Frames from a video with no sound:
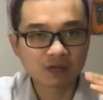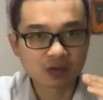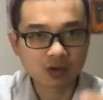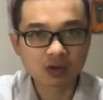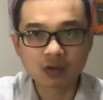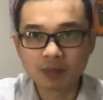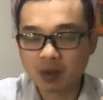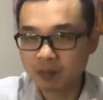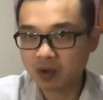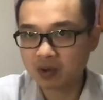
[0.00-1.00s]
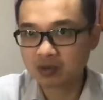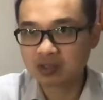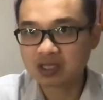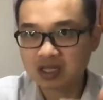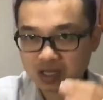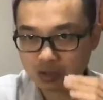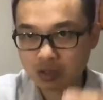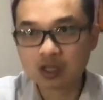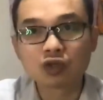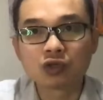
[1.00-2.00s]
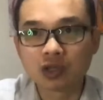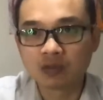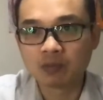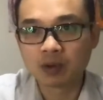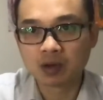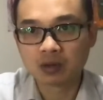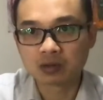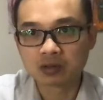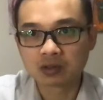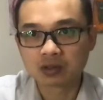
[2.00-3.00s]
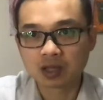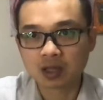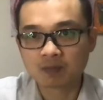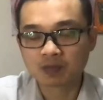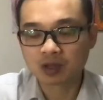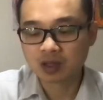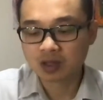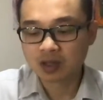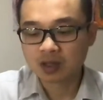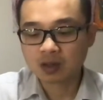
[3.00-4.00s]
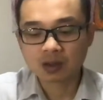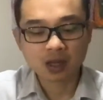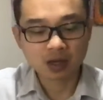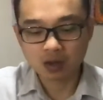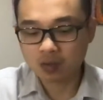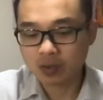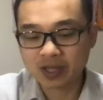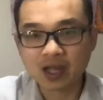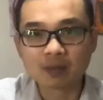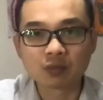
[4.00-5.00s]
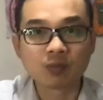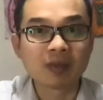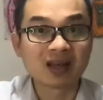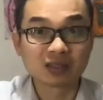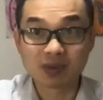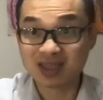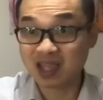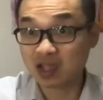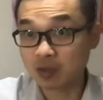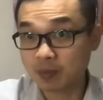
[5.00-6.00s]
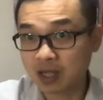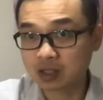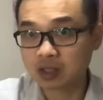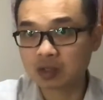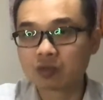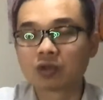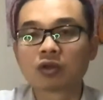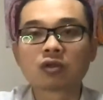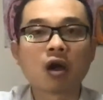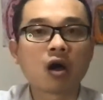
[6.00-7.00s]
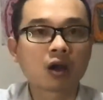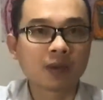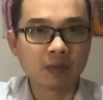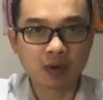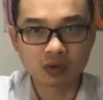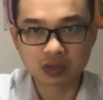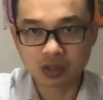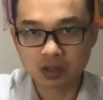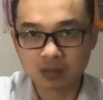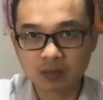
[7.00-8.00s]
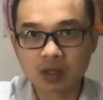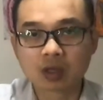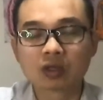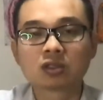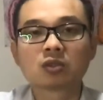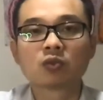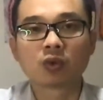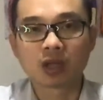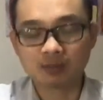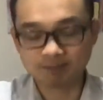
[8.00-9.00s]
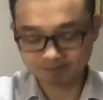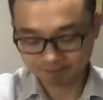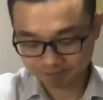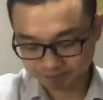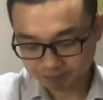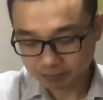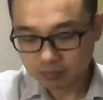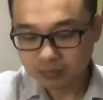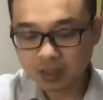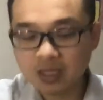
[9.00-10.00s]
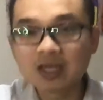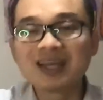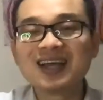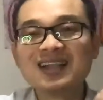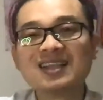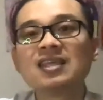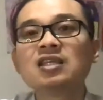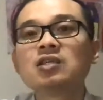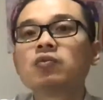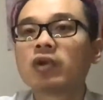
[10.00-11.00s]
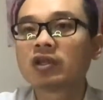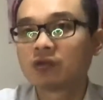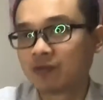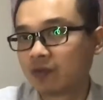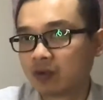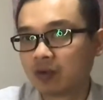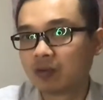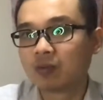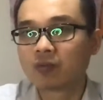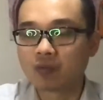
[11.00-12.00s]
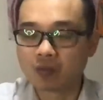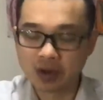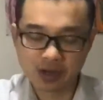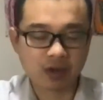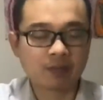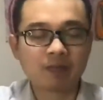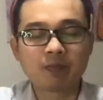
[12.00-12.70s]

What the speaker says: don't know about pulse, you need to learn pulse. Okay. I know when it comes to balance method acupuncture, we don't talk about pulse a lot, because when an easy way to follow when the